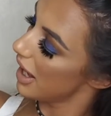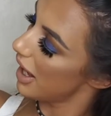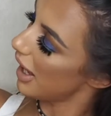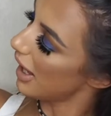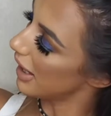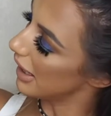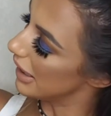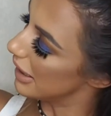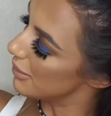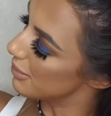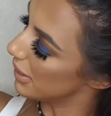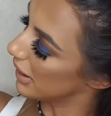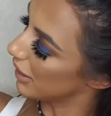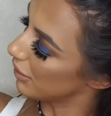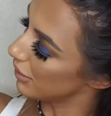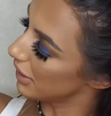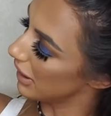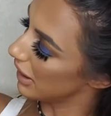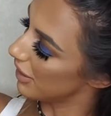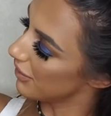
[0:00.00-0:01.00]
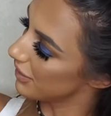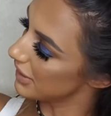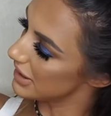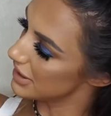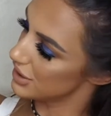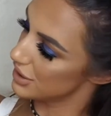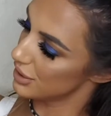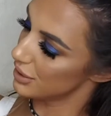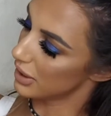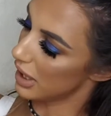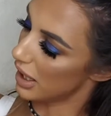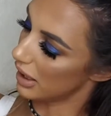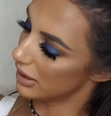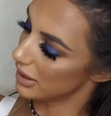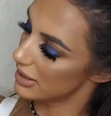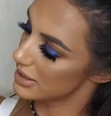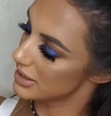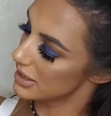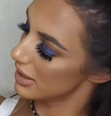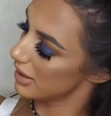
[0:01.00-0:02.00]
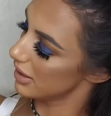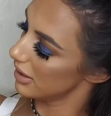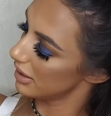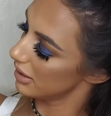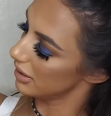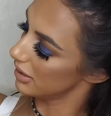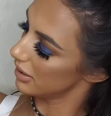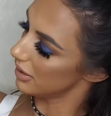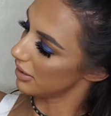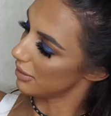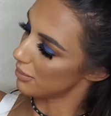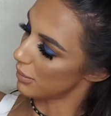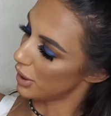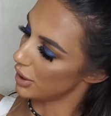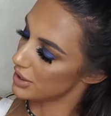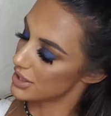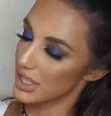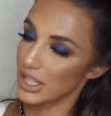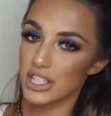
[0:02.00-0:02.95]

and I really love these two colours the most.